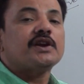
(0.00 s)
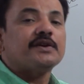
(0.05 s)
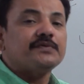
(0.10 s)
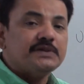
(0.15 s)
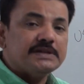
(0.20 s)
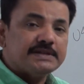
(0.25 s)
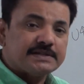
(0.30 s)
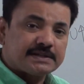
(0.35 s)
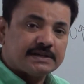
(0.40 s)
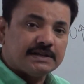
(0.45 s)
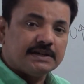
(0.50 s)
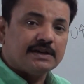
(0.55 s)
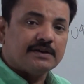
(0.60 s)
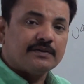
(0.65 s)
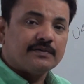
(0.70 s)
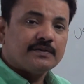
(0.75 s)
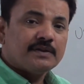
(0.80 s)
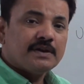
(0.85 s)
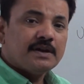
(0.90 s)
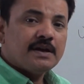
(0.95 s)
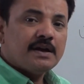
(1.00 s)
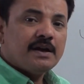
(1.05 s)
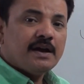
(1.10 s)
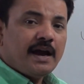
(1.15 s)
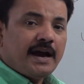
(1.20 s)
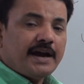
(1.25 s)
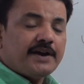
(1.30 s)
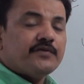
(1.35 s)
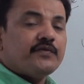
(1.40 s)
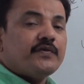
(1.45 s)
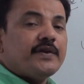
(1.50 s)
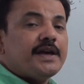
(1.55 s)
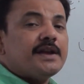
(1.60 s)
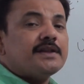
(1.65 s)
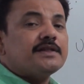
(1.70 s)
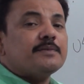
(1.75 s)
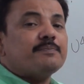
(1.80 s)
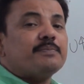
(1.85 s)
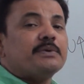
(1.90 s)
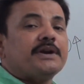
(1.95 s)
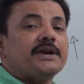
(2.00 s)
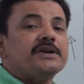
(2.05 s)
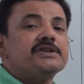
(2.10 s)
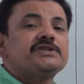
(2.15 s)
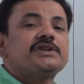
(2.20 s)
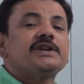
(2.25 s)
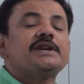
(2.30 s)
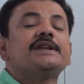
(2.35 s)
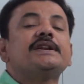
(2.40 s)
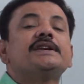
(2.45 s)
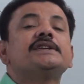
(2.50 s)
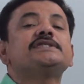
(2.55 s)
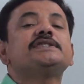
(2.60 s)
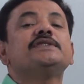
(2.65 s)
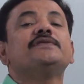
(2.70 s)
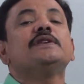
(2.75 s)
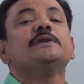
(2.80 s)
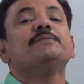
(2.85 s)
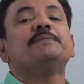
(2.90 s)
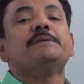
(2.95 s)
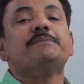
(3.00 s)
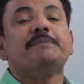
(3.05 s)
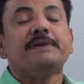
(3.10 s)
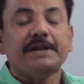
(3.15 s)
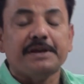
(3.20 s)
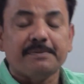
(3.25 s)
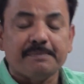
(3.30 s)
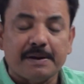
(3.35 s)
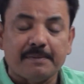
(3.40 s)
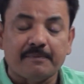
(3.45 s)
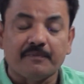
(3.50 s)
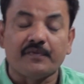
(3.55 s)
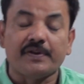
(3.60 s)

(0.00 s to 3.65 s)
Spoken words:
of this curve, and where the potential energy will be minimum,